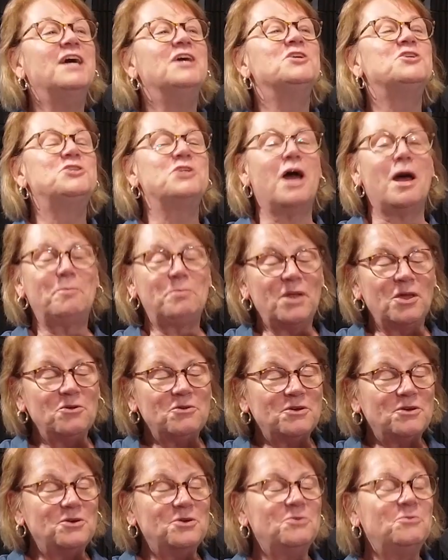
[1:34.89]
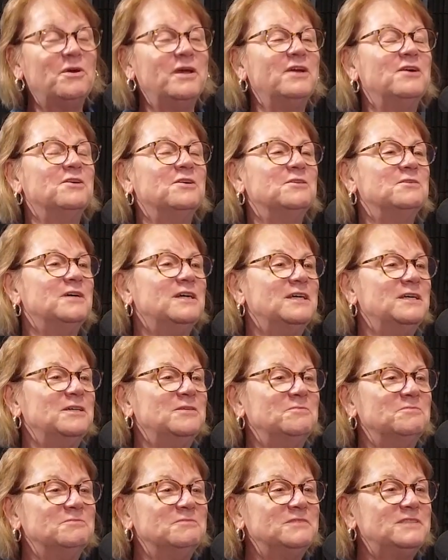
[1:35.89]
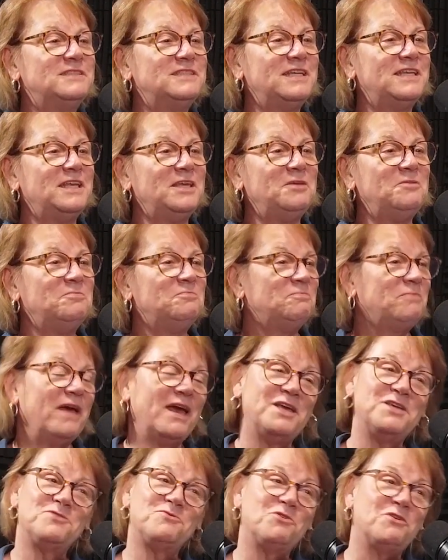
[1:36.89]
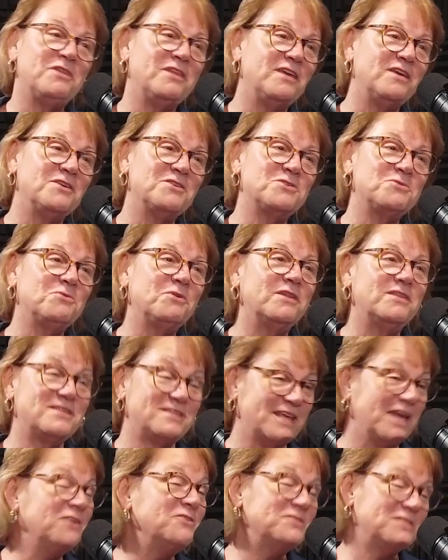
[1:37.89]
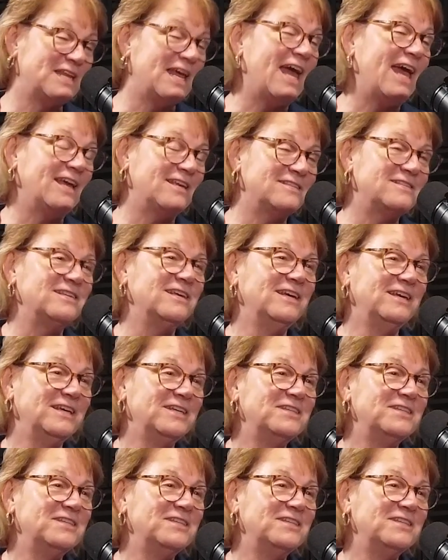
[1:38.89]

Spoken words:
Shop local. We are city pays for this with sales tax.